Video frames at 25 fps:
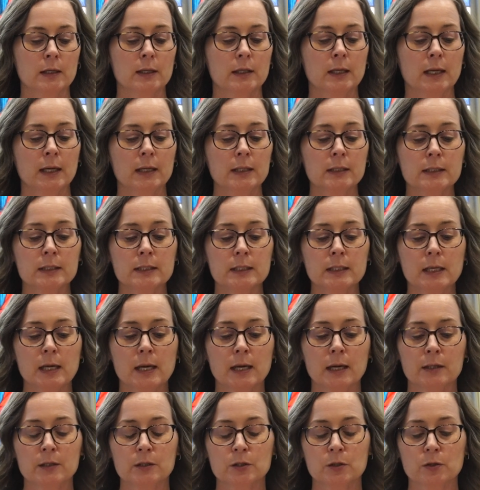Nancy
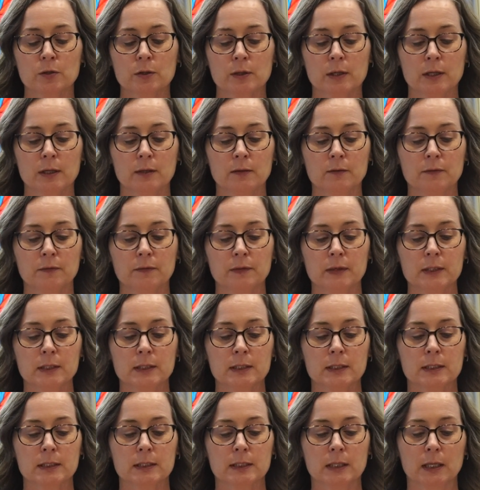and her
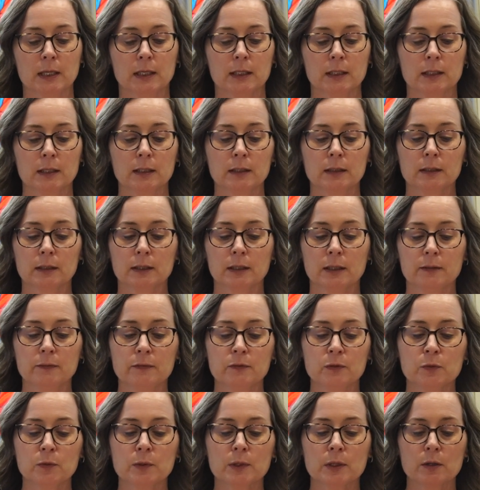infant son
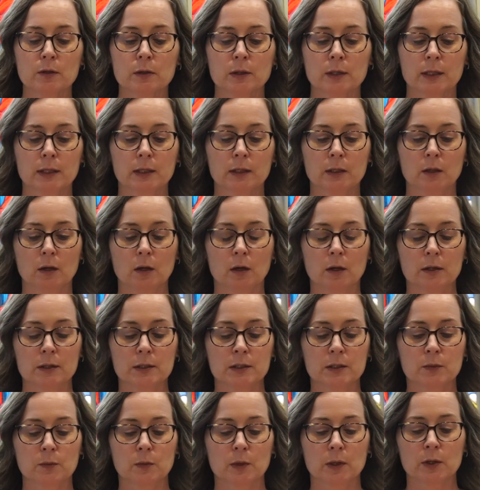lived with her
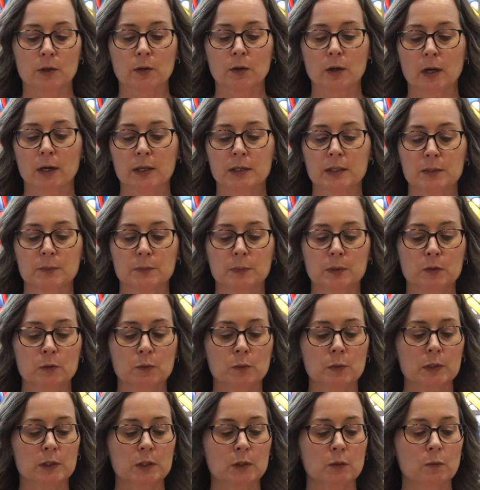in-laws while her husband
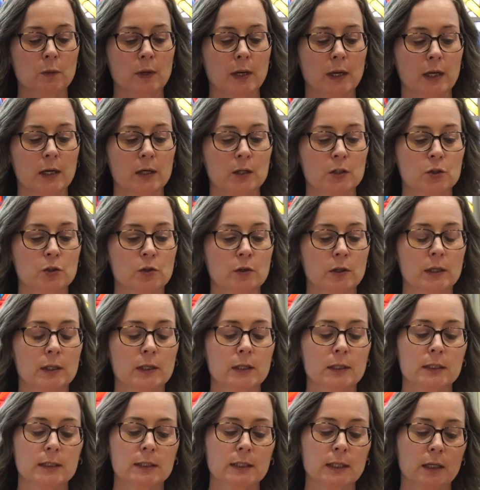was away during
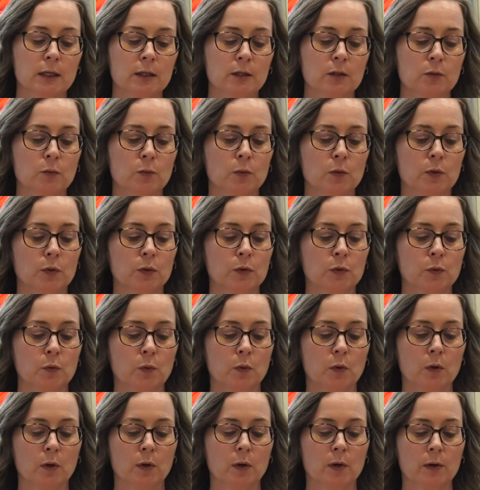the Second World
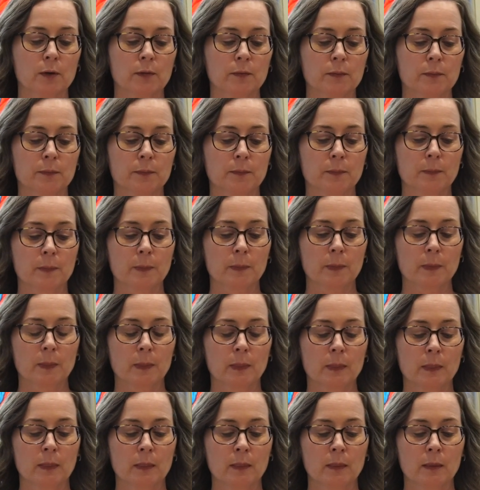War.
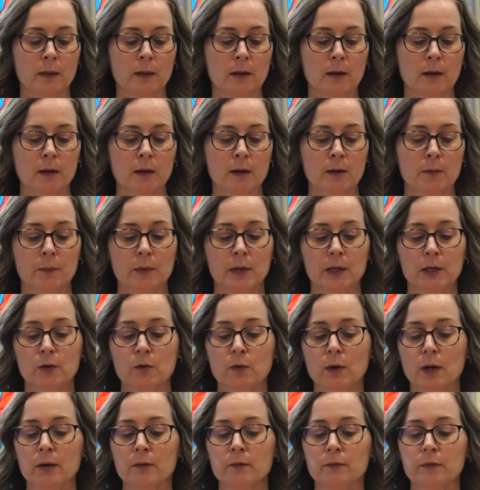My
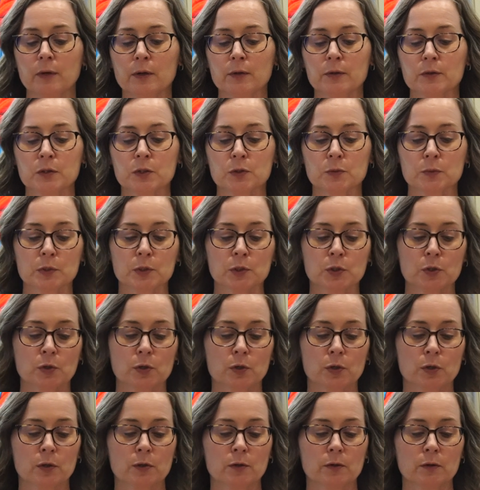grandfather's
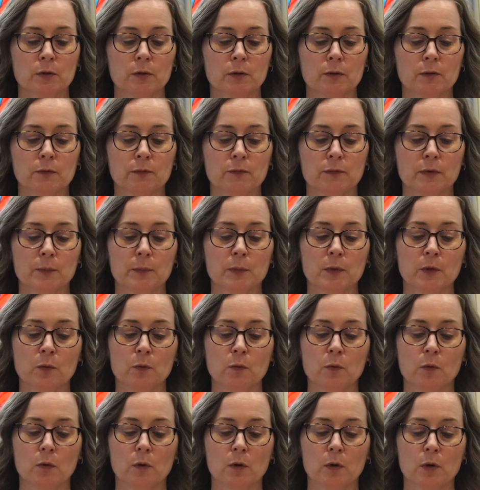return from the
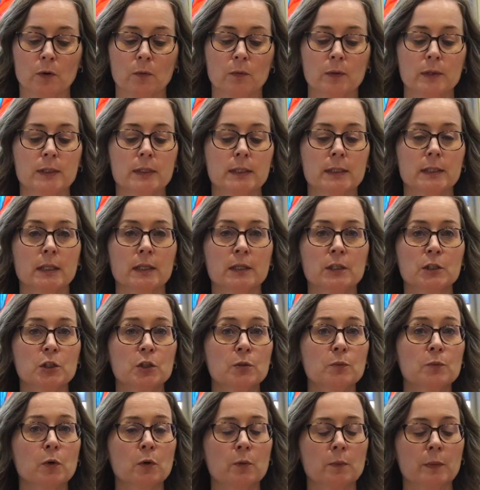war was such
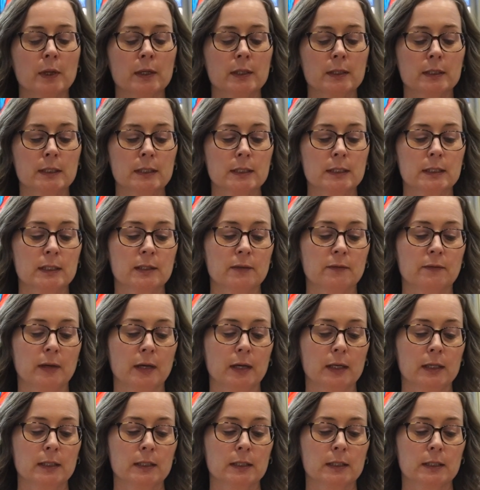a momentous
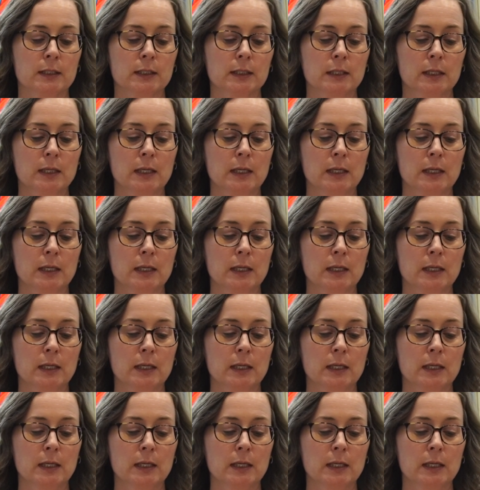event